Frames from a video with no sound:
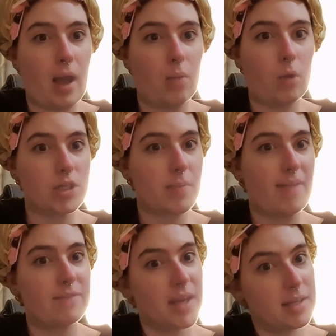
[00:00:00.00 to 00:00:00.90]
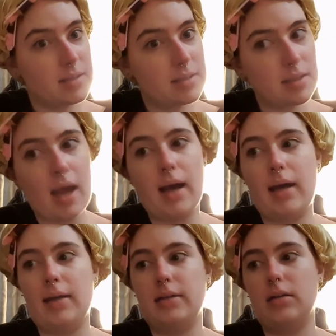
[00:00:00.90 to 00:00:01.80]
and wash my face and
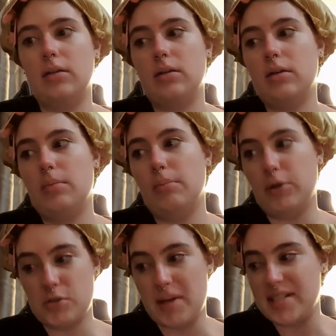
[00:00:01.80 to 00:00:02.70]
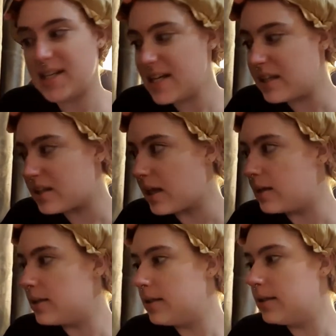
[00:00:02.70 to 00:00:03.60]
brush my teeth,
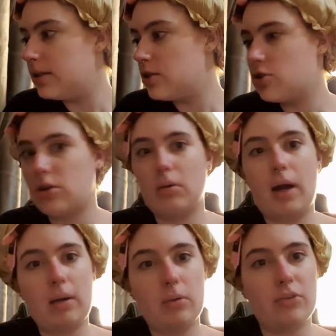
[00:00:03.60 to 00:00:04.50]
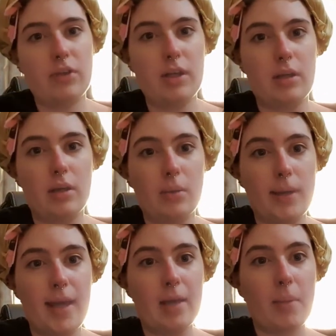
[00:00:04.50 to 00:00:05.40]
so I will see you
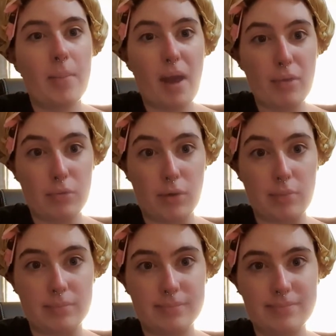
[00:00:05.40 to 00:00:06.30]
in my bathroom.